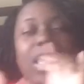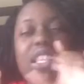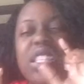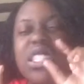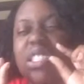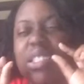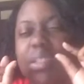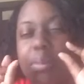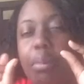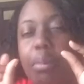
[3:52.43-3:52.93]

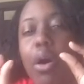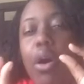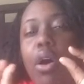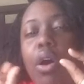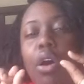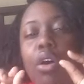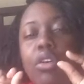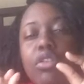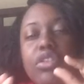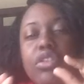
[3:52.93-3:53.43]

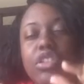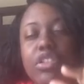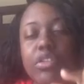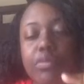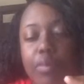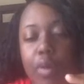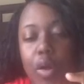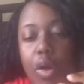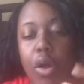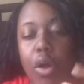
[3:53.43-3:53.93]

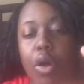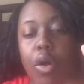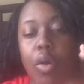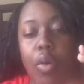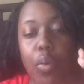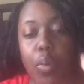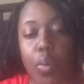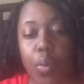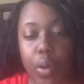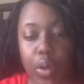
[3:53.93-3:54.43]

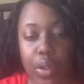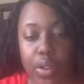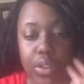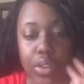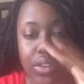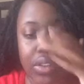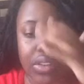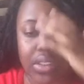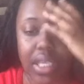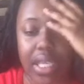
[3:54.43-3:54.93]
Small
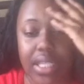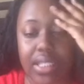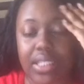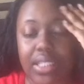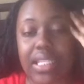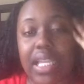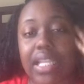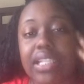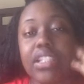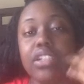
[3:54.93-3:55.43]
words and
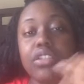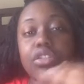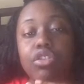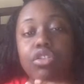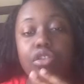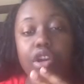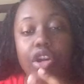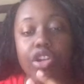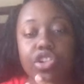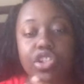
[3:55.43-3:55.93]
sentence
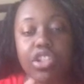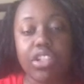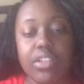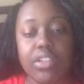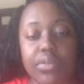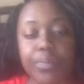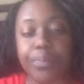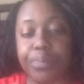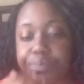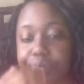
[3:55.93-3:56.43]
structure.
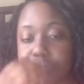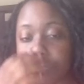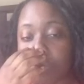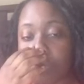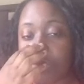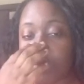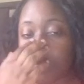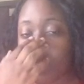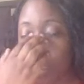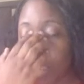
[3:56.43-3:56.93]

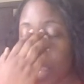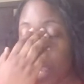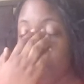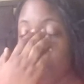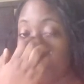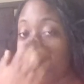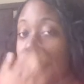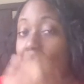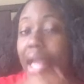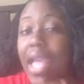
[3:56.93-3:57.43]

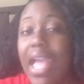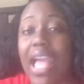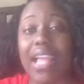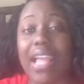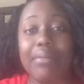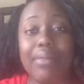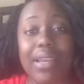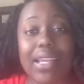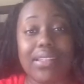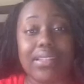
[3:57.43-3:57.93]

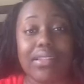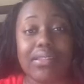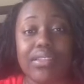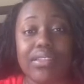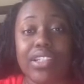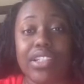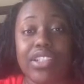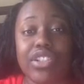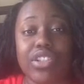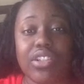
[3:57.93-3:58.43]
And
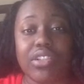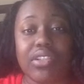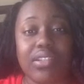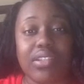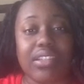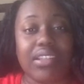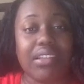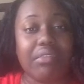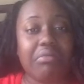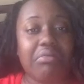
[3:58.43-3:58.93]
basically
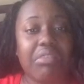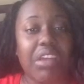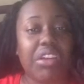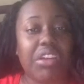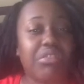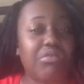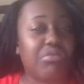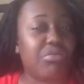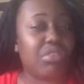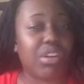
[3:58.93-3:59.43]
just
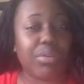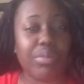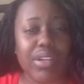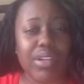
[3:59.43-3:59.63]
like you're doing a